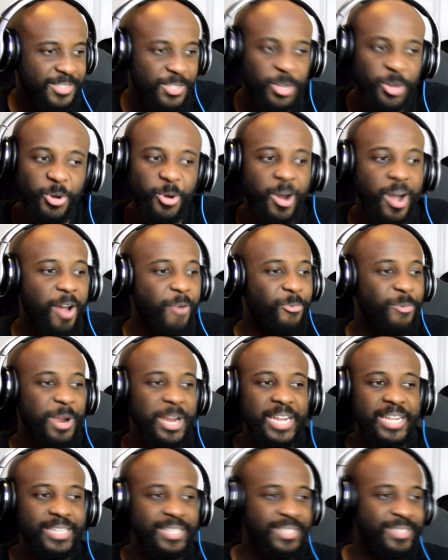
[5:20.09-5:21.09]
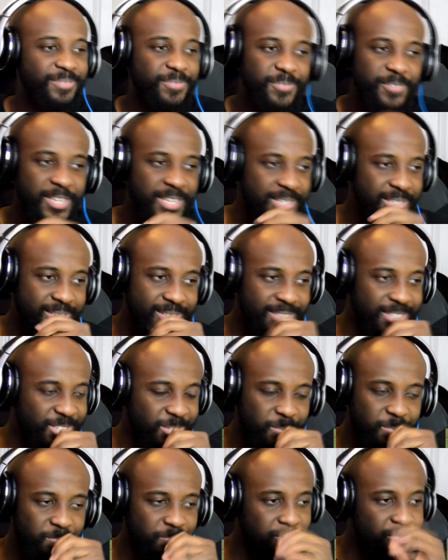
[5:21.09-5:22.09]
Yo, I really didn't think
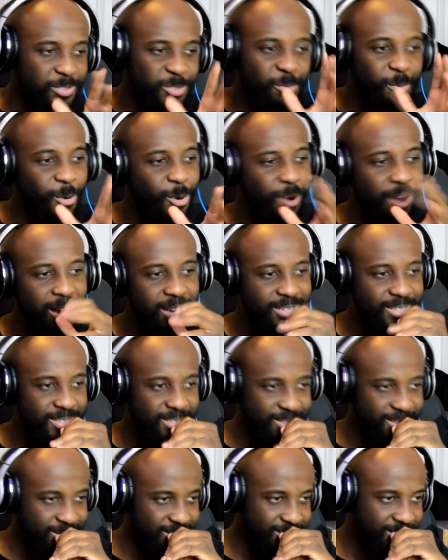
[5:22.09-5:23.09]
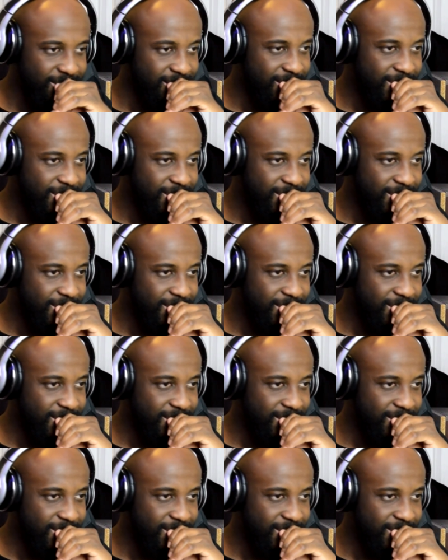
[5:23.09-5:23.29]
this sport had this.